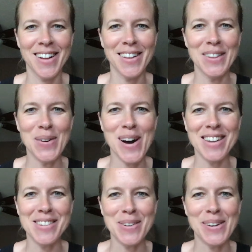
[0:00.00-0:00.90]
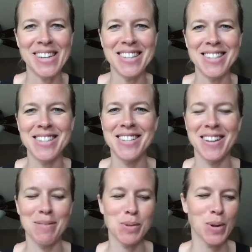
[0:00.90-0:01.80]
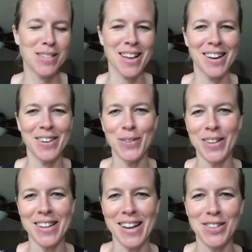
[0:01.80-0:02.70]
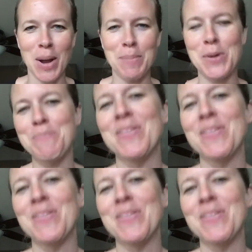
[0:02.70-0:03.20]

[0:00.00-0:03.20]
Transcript: Aloha students, I'm so excited to read the next chapter.